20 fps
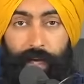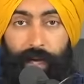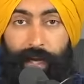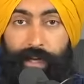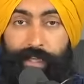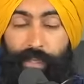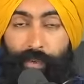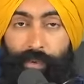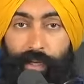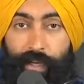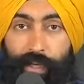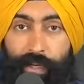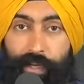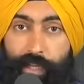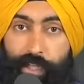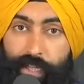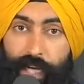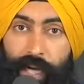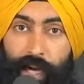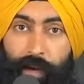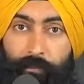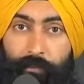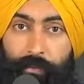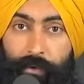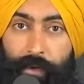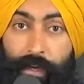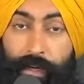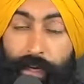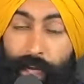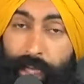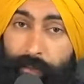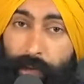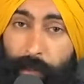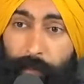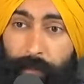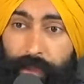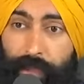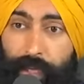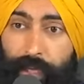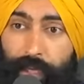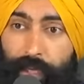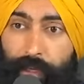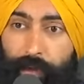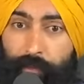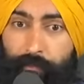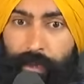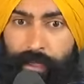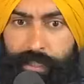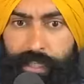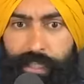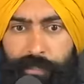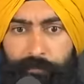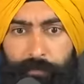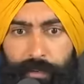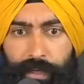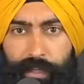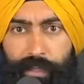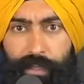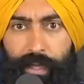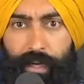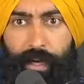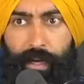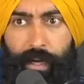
It's so we can get a job. Now, you might be thinking, but Jaspreet,